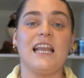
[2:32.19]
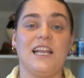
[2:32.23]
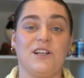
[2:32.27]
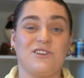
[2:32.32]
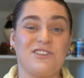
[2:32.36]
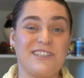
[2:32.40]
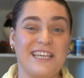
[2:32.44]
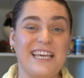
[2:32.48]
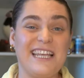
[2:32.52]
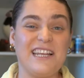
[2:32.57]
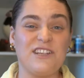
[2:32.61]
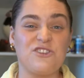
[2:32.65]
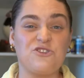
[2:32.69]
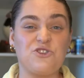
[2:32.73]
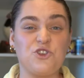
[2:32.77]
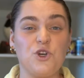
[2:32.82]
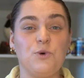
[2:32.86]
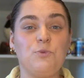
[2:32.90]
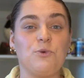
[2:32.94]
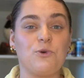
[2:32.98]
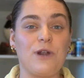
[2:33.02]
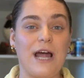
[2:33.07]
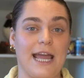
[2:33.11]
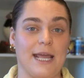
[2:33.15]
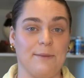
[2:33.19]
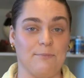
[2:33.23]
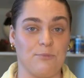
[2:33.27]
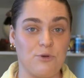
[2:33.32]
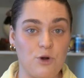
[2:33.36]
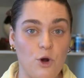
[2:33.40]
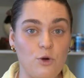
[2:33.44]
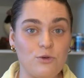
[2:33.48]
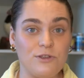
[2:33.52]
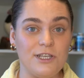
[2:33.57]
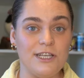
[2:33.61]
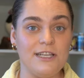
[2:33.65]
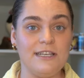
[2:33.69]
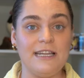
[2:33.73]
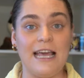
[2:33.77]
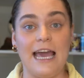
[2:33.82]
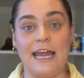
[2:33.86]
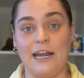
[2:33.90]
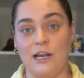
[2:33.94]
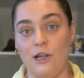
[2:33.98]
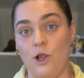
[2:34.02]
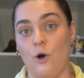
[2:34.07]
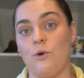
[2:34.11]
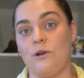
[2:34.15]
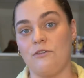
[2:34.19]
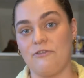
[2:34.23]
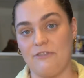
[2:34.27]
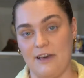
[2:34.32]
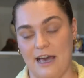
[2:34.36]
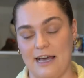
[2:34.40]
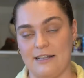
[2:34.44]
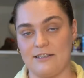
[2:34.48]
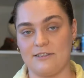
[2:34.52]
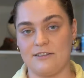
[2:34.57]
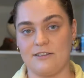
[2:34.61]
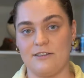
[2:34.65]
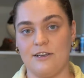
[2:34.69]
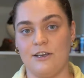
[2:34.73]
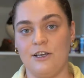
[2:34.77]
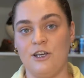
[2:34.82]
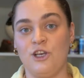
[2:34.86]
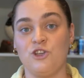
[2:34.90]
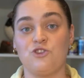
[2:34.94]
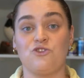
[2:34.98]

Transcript: Now skyr is super high in protein and low in fats.